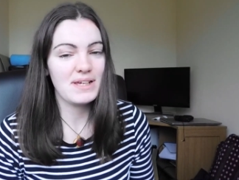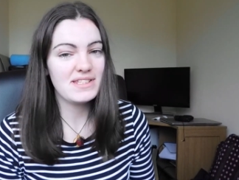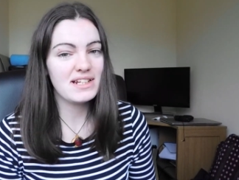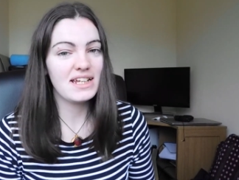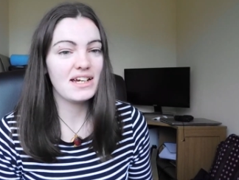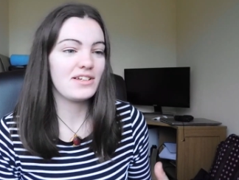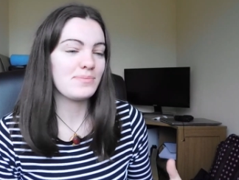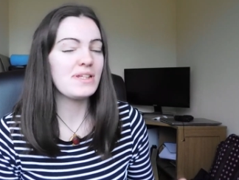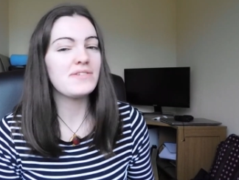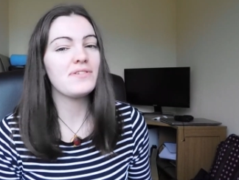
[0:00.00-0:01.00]
basically I was
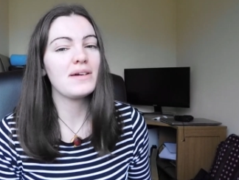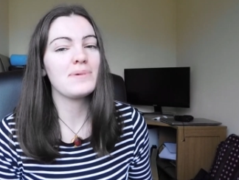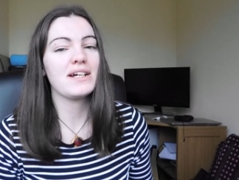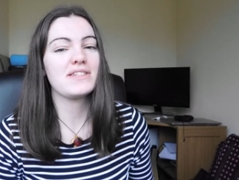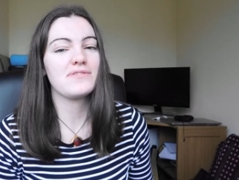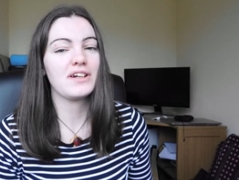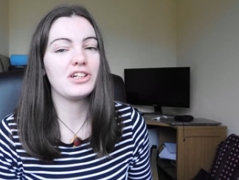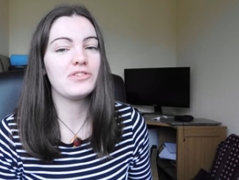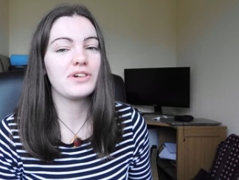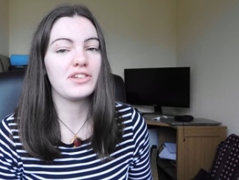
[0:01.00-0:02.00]
meant to fly back to
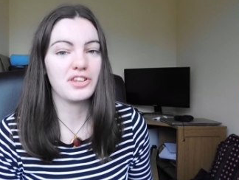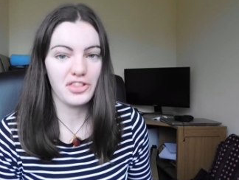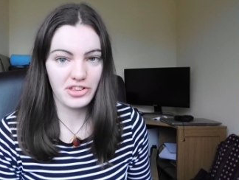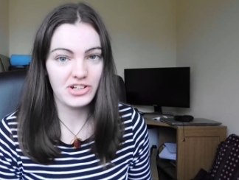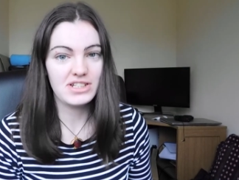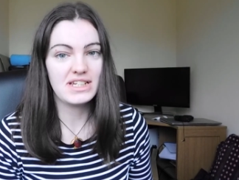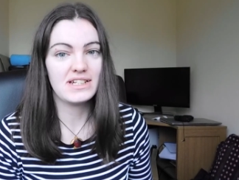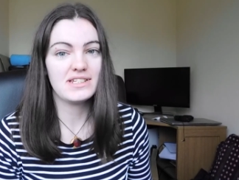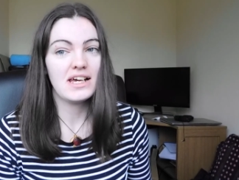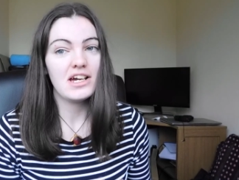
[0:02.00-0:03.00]
Vancouver on the
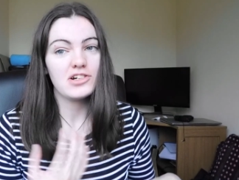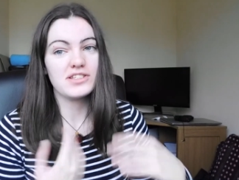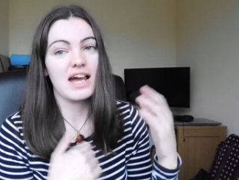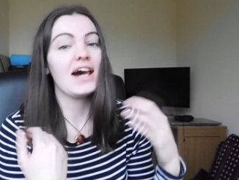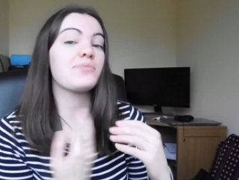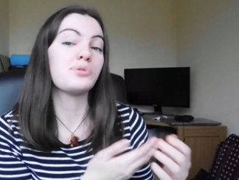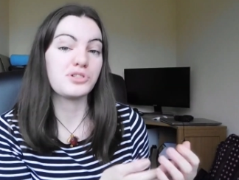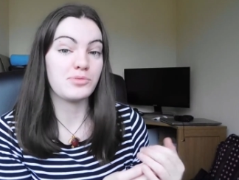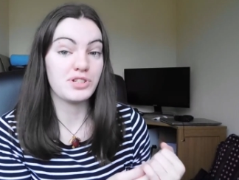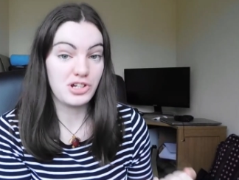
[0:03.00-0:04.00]
30th because I had
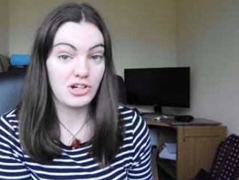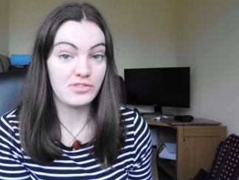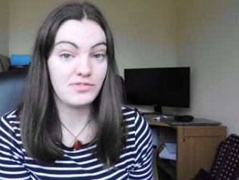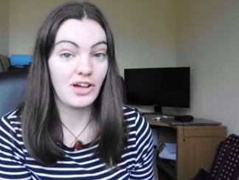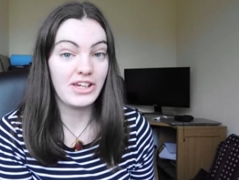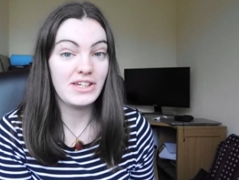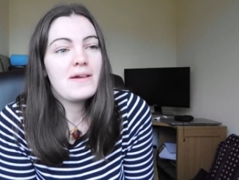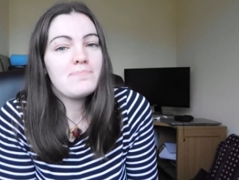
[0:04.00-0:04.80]
booked a return flight